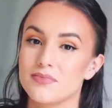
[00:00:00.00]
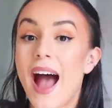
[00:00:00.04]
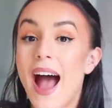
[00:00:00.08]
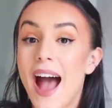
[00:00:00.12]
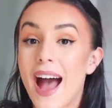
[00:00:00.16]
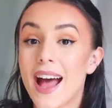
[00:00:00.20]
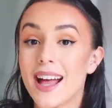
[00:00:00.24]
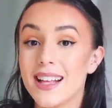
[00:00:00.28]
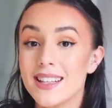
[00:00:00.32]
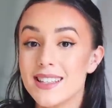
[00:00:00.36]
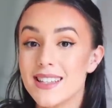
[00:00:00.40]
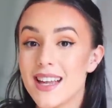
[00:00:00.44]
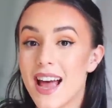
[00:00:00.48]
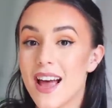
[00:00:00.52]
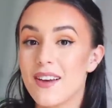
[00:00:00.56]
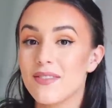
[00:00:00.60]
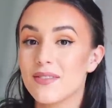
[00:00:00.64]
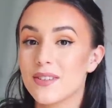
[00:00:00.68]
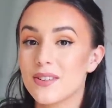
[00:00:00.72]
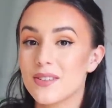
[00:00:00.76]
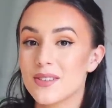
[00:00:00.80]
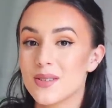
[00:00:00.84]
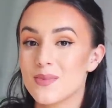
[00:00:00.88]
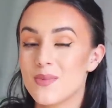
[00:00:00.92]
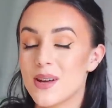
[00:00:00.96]
And I
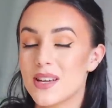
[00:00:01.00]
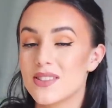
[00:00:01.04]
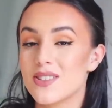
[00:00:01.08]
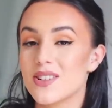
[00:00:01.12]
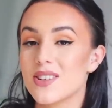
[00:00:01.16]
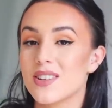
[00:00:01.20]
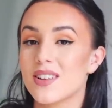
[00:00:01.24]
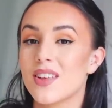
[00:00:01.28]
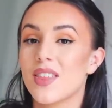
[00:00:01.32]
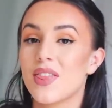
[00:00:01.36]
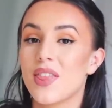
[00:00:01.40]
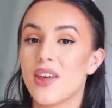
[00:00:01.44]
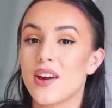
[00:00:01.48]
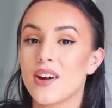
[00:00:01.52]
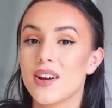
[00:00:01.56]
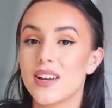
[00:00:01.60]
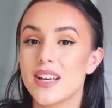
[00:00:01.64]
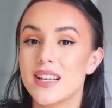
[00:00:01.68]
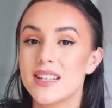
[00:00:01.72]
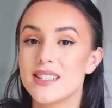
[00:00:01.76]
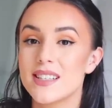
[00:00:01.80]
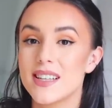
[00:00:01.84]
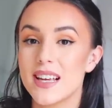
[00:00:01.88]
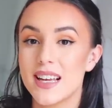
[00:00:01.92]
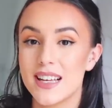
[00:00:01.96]
forgot to mention, there
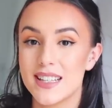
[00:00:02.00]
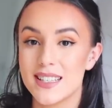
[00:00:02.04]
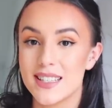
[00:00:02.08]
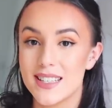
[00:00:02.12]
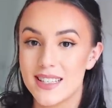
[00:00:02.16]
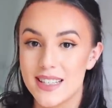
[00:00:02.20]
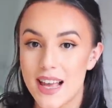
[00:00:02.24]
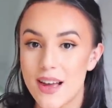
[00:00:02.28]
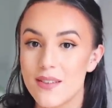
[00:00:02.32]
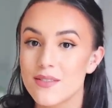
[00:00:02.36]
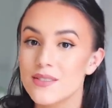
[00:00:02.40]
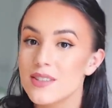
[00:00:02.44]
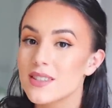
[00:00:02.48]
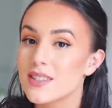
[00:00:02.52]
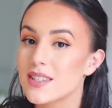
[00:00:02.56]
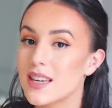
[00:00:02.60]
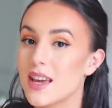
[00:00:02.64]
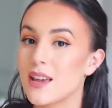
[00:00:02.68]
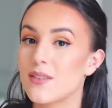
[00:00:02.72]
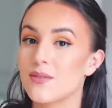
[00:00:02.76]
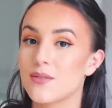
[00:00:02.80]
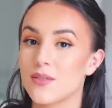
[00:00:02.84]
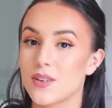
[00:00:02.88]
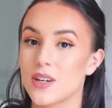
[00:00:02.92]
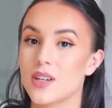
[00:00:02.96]
is a
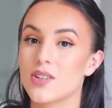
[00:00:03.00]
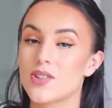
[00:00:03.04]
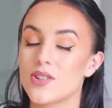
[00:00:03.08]
7-day free